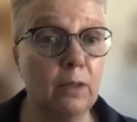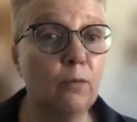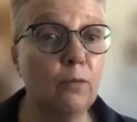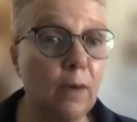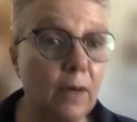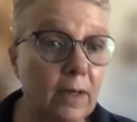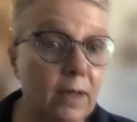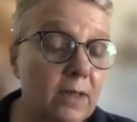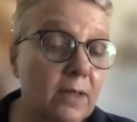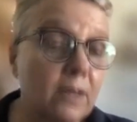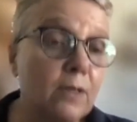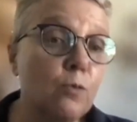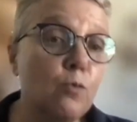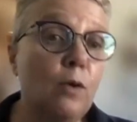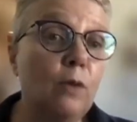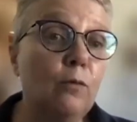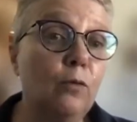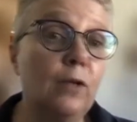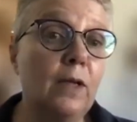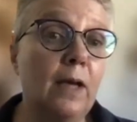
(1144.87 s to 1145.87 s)
In fact, this is
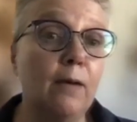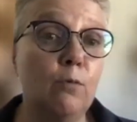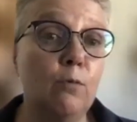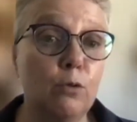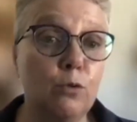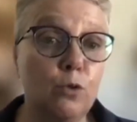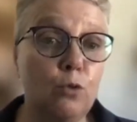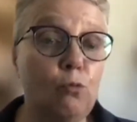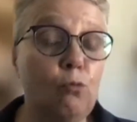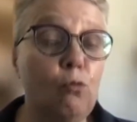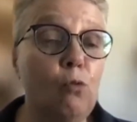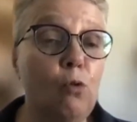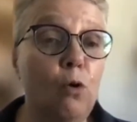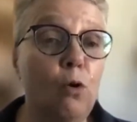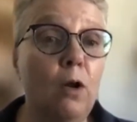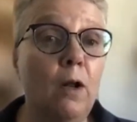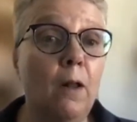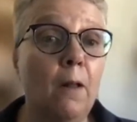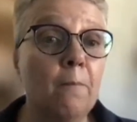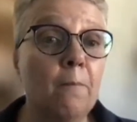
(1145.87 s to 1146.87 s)
one thing I want to
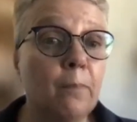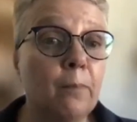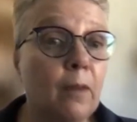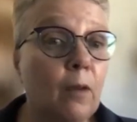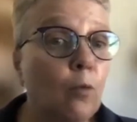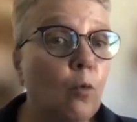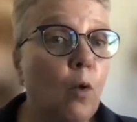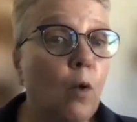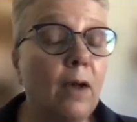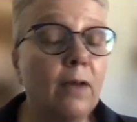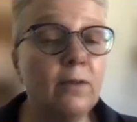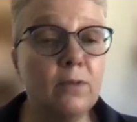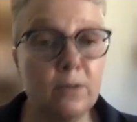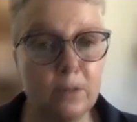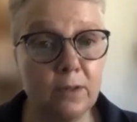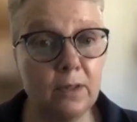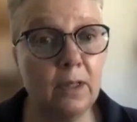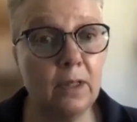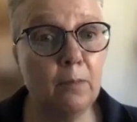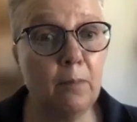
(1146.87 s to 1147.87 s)

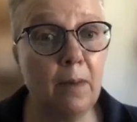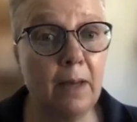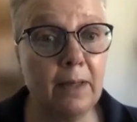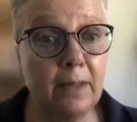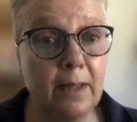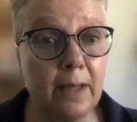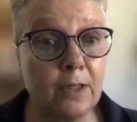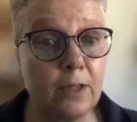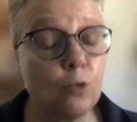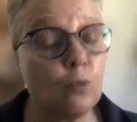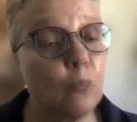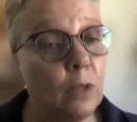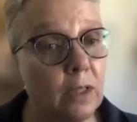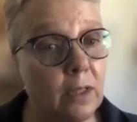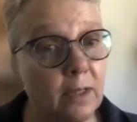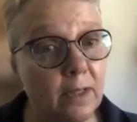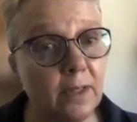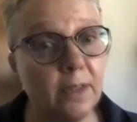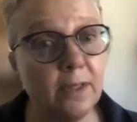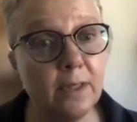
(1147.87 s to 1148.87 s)
write in my next
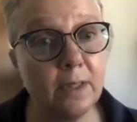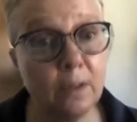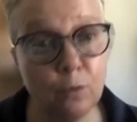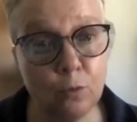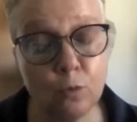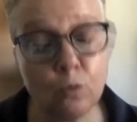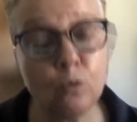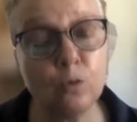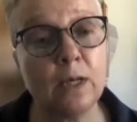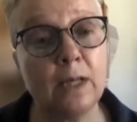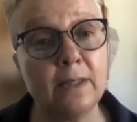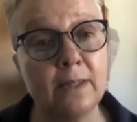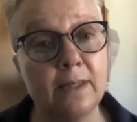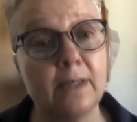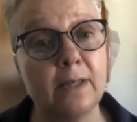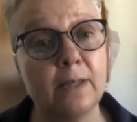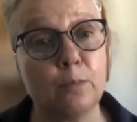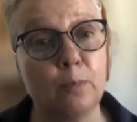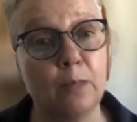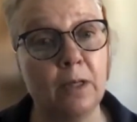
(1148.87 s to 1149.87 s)
weeklies. If you look at the
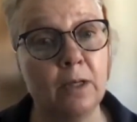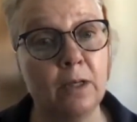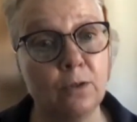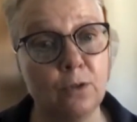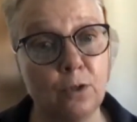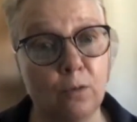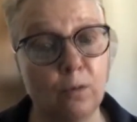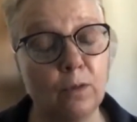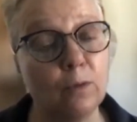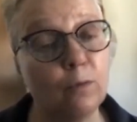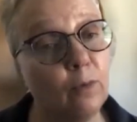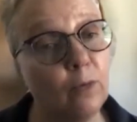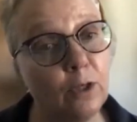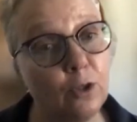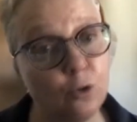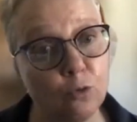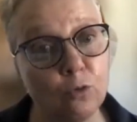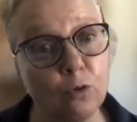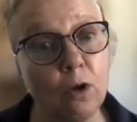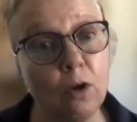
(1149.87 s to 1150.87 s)
experience of
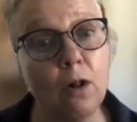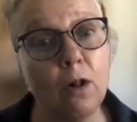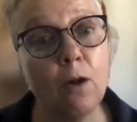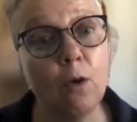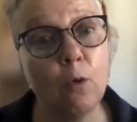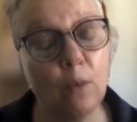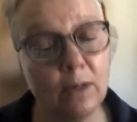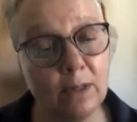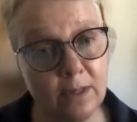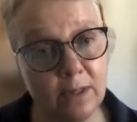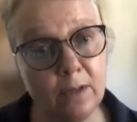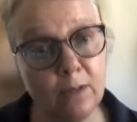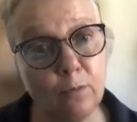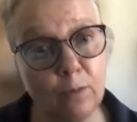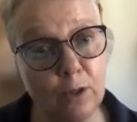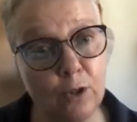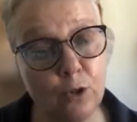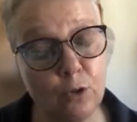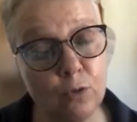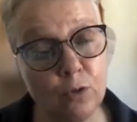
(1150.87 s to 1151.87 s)
inflation, once
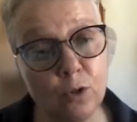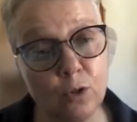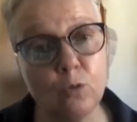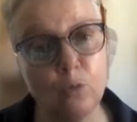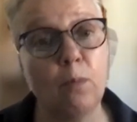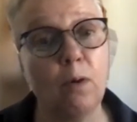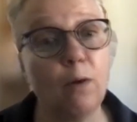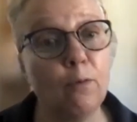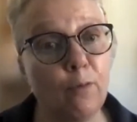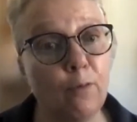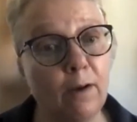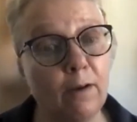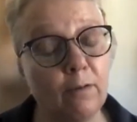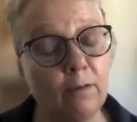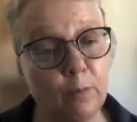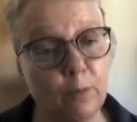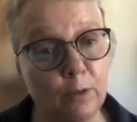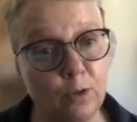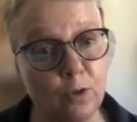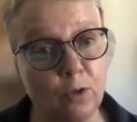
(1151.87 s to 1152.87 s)
inflation is above
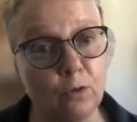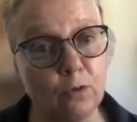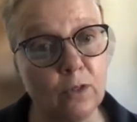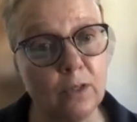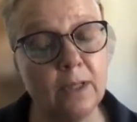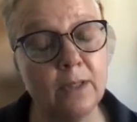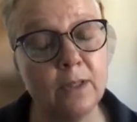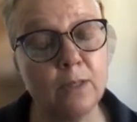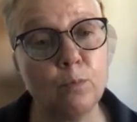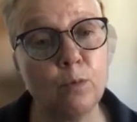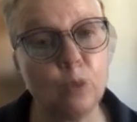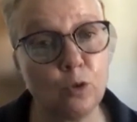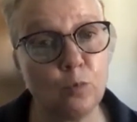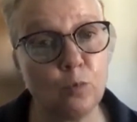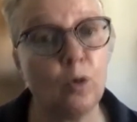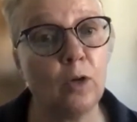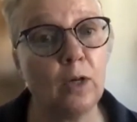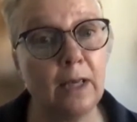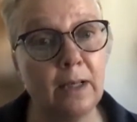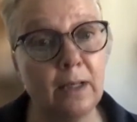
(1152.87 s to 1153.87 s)
5%, it's much
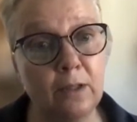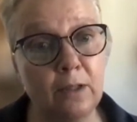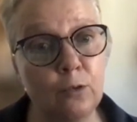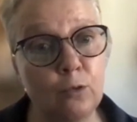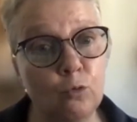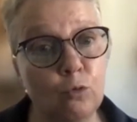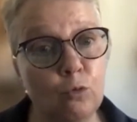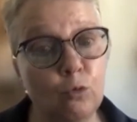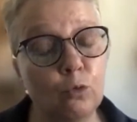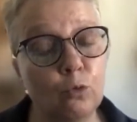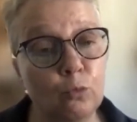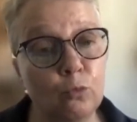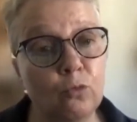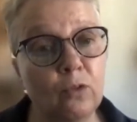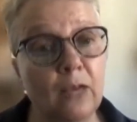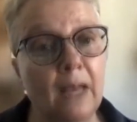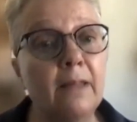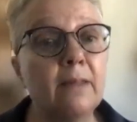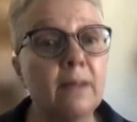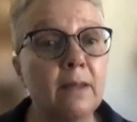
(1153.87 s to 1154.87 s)
more likely to go to
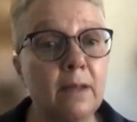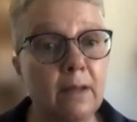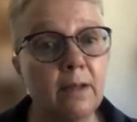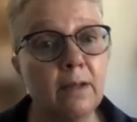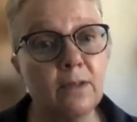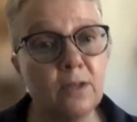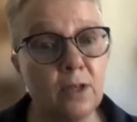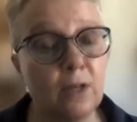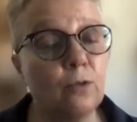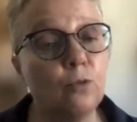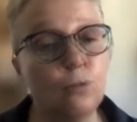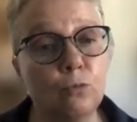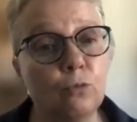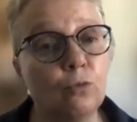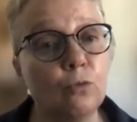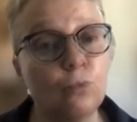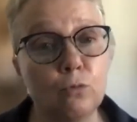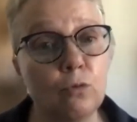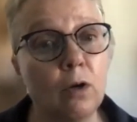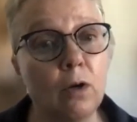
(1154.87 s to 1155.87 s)
10 than to
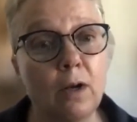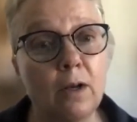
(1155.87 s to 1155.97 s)
2.